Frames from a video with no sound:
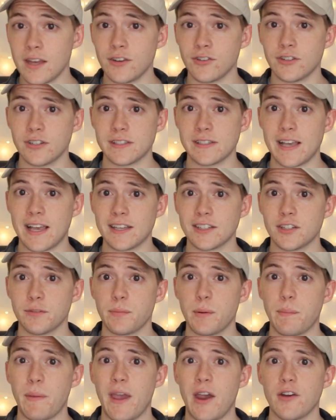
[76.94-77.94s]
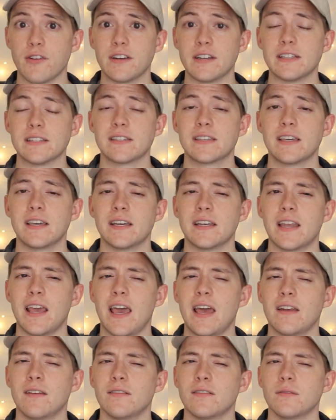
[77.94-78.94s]
in your disaster preparedness kit,
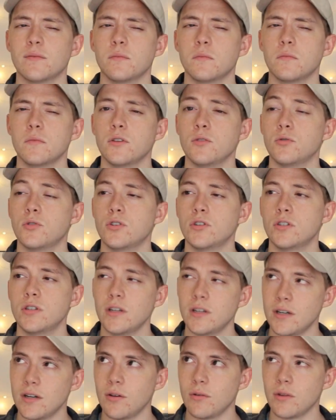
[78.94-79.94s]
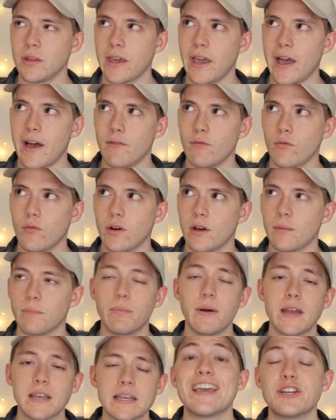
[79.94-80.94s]
and you shouldn't only have one,
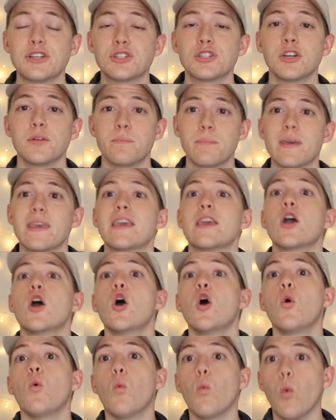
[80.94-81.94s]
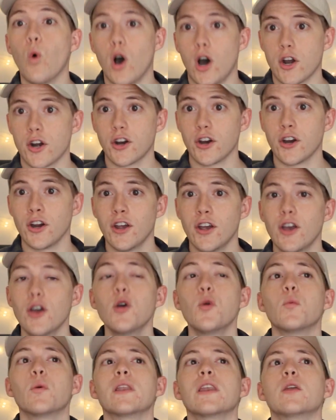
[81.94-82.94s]
but it should be water.
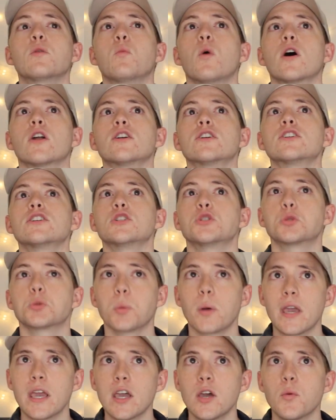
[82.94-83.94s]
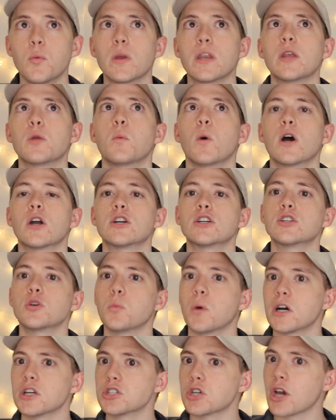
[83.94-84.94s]
We need water to drink, we need water to
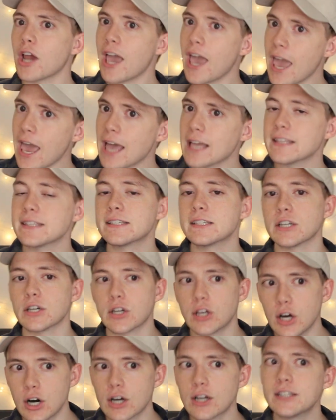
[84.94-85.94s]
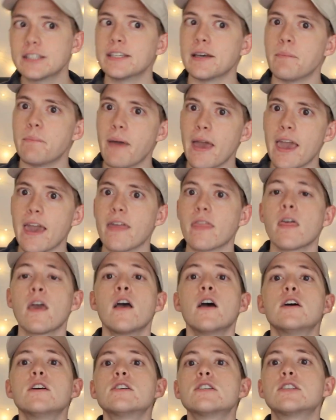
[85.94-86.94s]
wash our hands, to cook, to bathe,
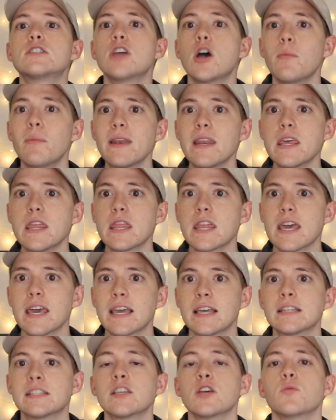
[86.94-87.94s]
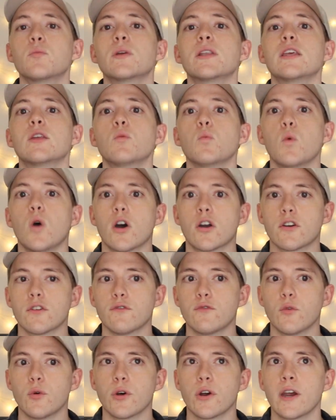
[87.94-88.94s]
so many things we need water
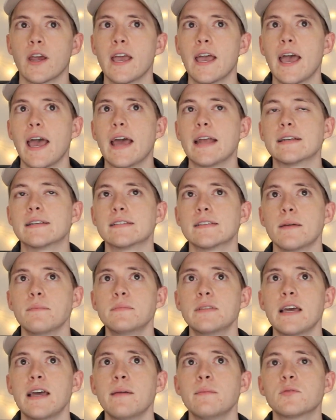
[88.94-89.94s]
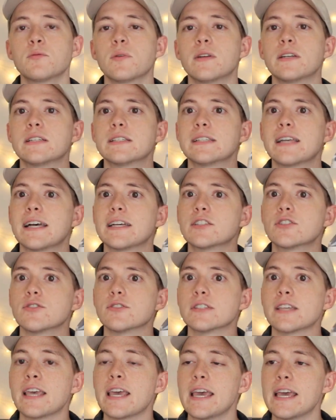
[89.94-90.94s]
for. And sometimes when
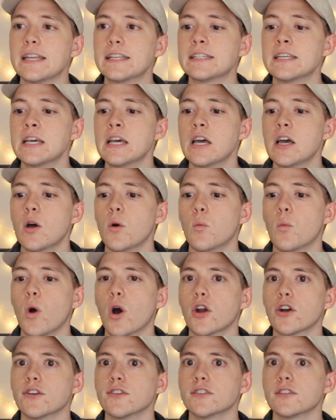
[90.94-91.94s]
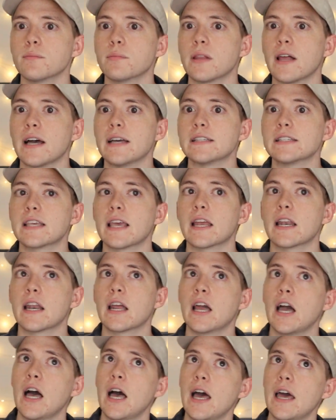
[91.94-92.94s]
disasters hit, water supplies get
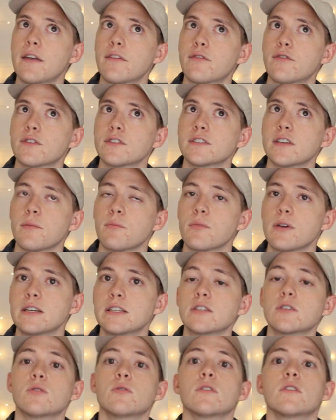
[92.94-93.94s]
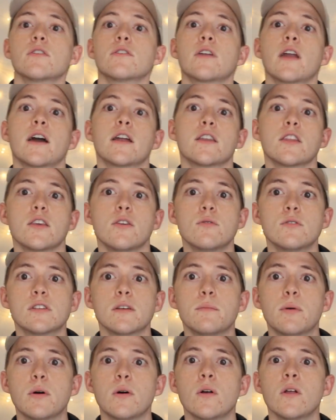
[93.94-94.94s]
cut for some reason or they're not
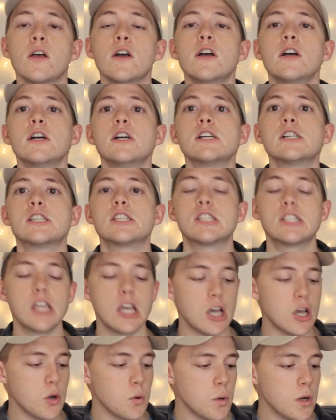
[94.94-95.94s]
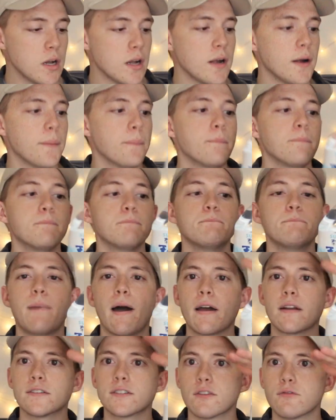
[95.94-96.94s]
usable. So
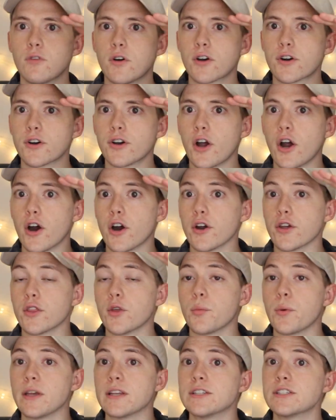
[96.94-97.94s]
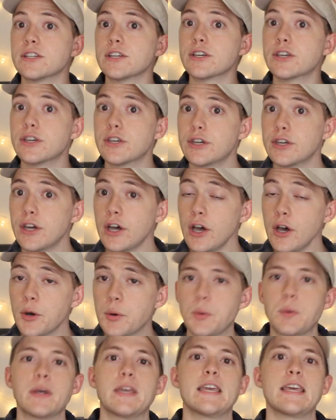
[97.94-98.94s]
bottles of water are the way to
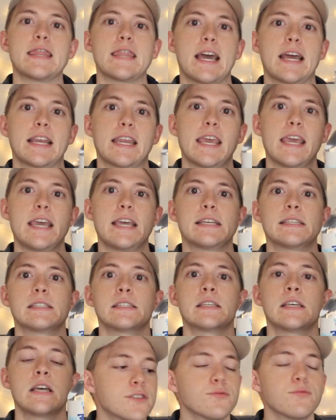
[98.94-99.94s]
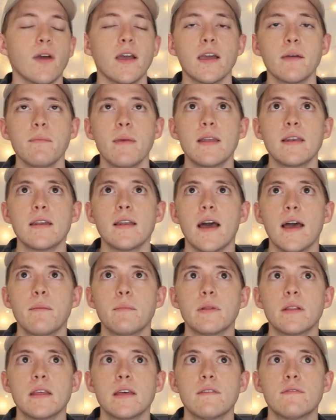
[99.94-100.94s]
go in that case. It's recommended, I
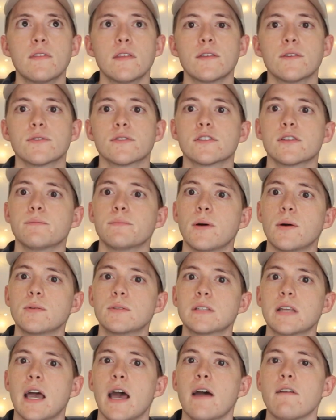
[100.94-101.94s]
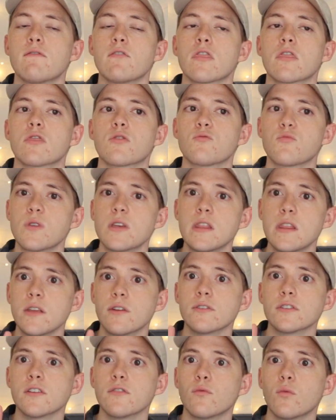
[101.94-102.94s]
believe, that you're supposed to have 3
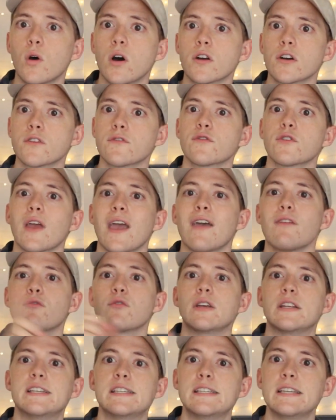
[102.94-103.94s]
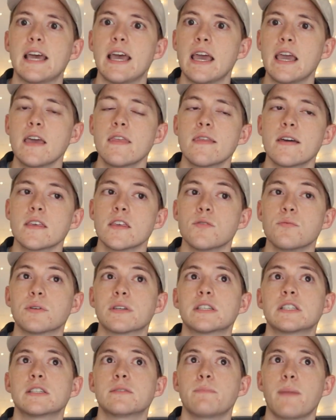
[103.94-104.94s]
liters of water for every day that you
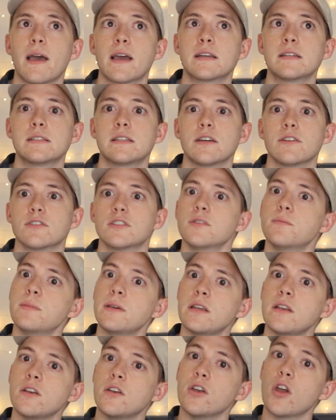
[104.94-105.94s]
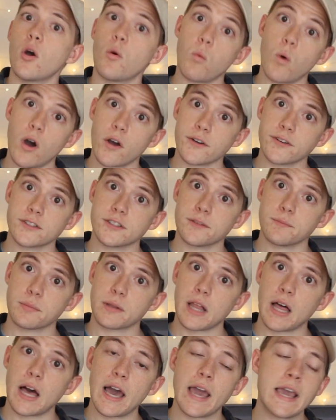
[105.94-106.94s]
expect there to be no water
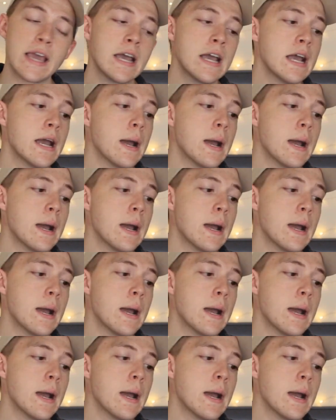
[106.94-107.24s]
supply.